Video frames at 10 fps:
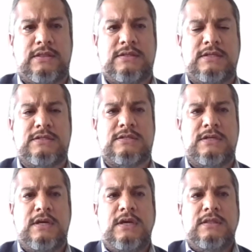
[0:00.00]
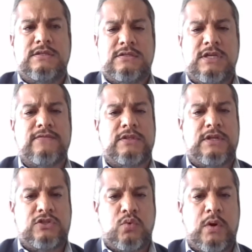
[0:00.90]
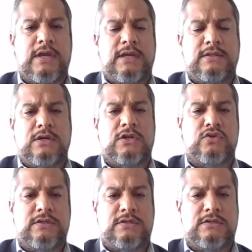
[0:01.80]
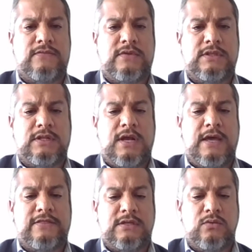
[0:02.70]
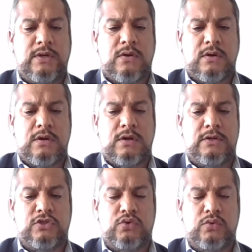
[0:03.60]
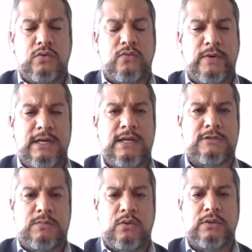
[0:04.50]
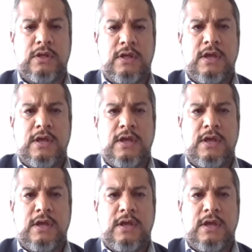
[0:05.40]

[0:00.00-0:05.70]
This is something that is working in the country. This is something that I think we are going to really explode.